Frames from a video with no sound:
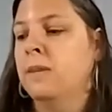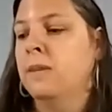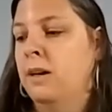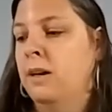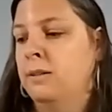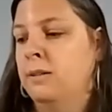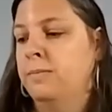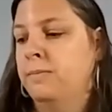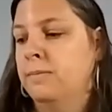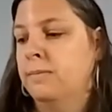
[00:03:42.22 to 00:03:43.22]

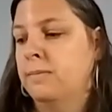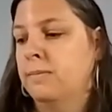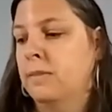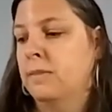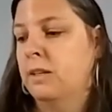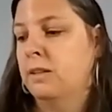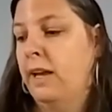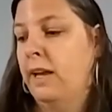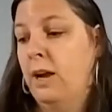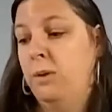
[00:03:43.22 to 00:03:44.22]

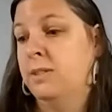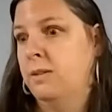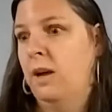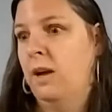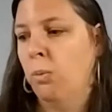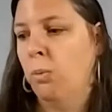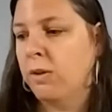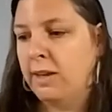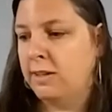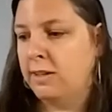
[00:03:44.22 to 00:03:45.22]
like I was
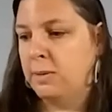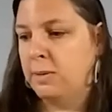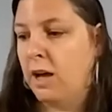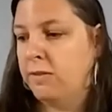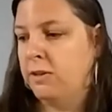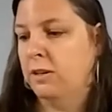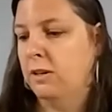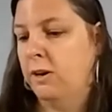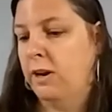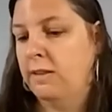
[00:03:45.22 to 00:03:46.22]
unworthy to be loved
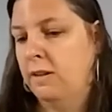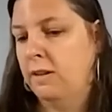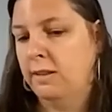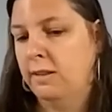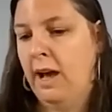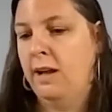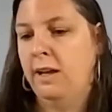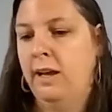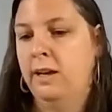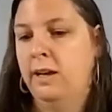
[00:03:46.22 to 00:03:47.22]
or anything like that.
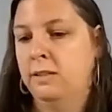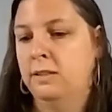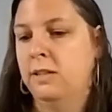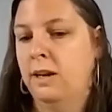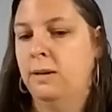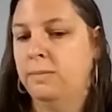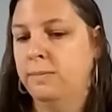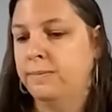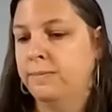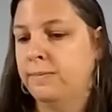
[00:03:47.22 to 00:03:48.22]
And
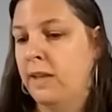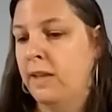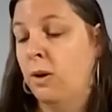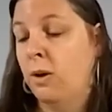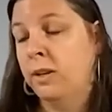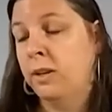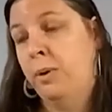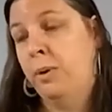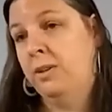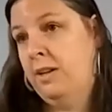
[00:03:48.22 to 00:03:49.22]
the only
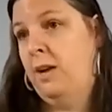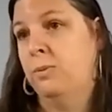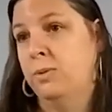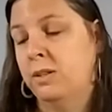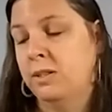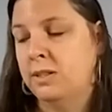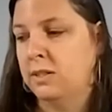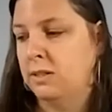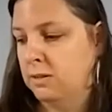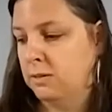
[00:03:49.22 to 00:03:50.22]
person I was really
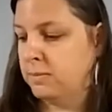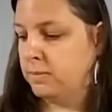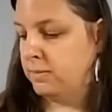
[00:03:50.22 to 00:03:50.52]
still